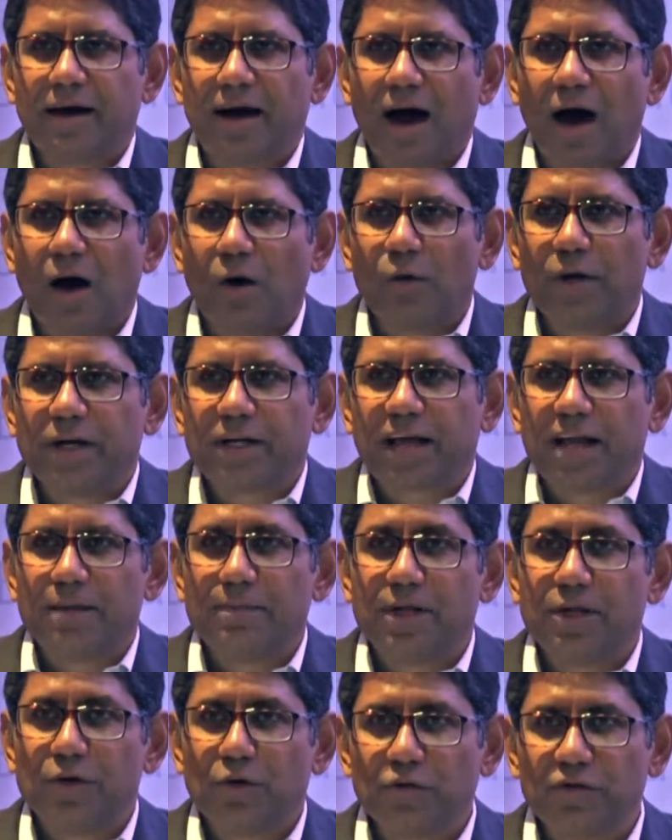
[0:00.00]
how it can
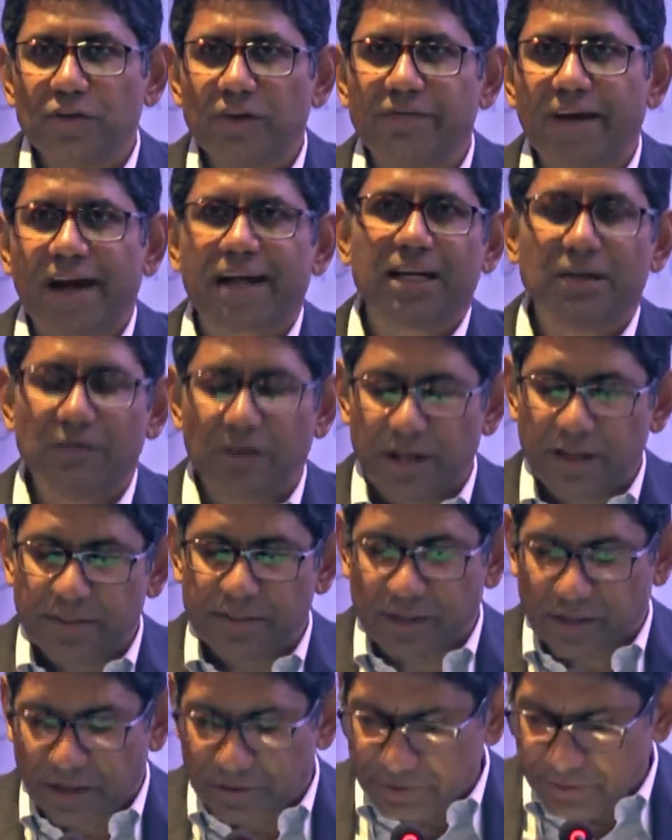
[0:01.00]
be used effectively in
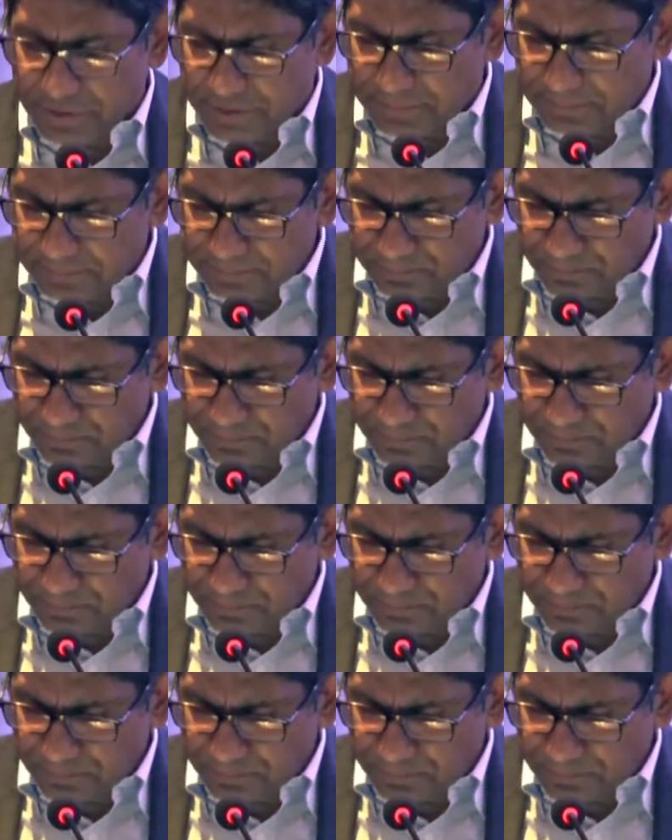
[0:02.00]
the country.